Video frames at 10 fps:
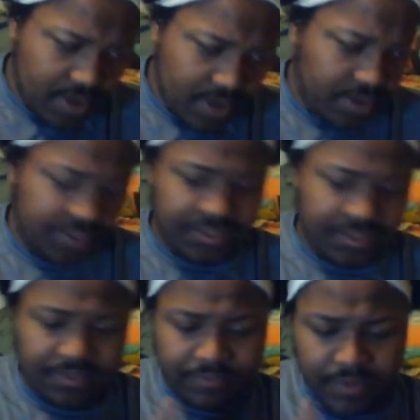not just
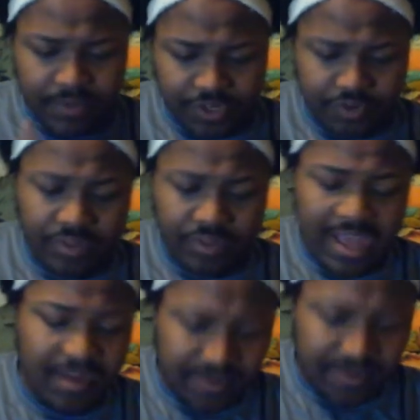of general
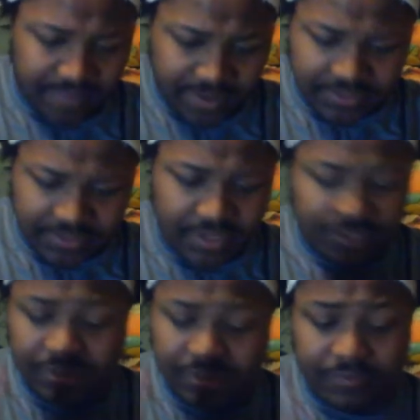anime fans, not
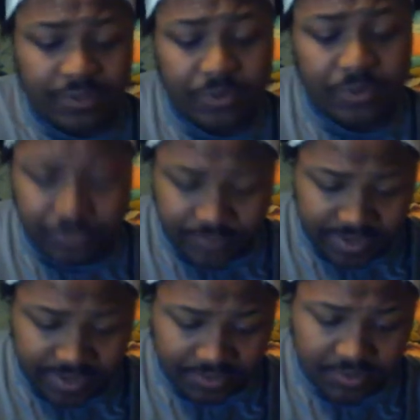just of toku
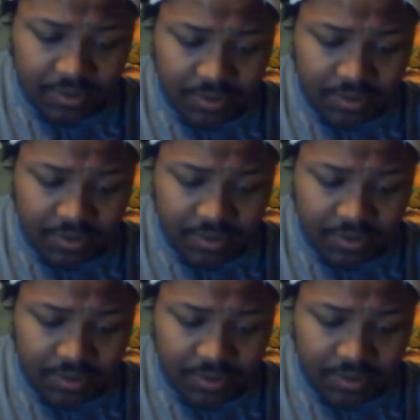fans,